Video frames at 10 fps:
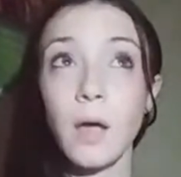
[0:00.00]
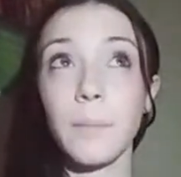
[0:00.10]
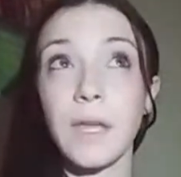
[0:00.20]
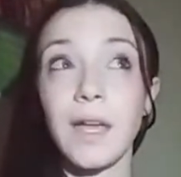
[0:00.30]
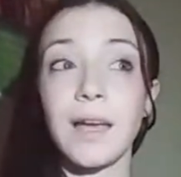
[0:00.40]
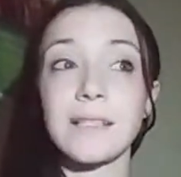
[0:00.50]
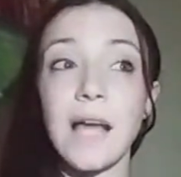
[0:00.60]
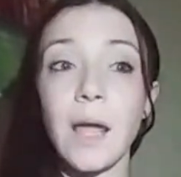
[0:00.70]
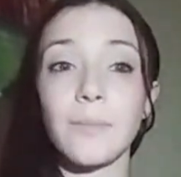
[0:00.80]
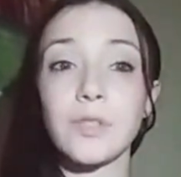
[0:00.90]
because
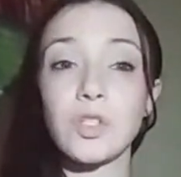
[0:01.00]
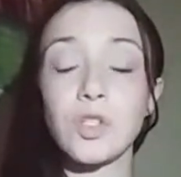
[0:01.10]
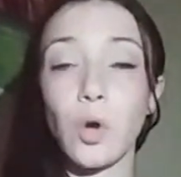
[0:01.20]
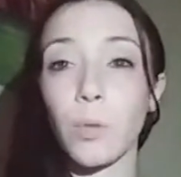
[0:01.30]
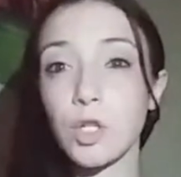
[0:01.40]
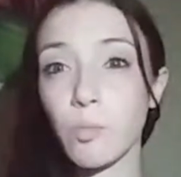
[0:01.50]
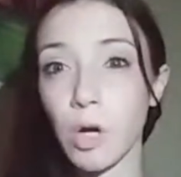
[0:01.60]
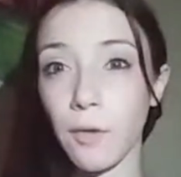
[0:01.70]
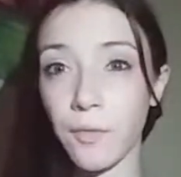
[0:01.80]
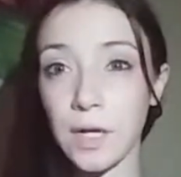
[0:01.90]
I'm so much more
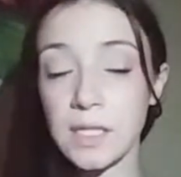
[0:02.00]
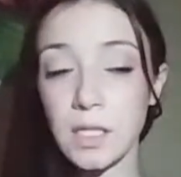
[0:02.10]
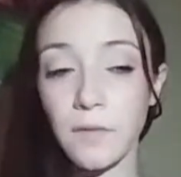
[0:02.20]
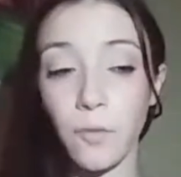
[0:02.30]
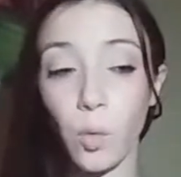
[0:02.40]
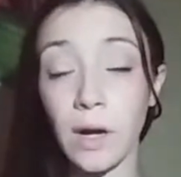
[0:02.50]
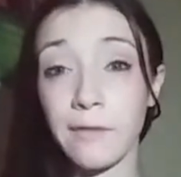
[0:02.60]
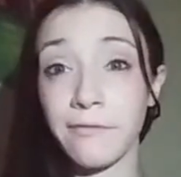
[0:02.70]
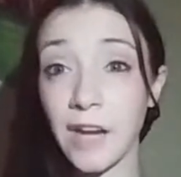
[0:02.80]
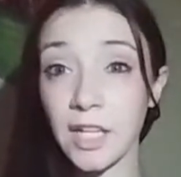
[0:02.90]
at risk for
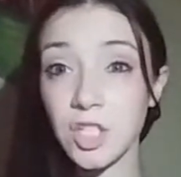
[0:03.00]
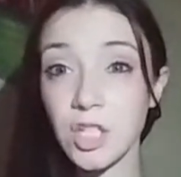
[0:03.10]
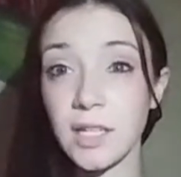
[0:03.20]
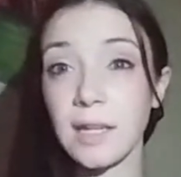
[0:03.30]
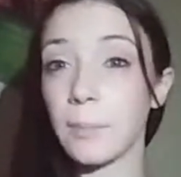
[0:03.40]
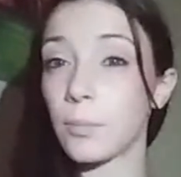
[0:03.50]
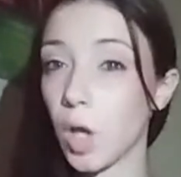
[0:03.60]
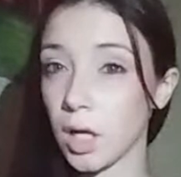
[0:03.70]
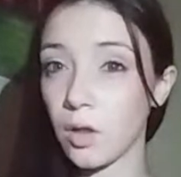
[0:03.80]
infection and blood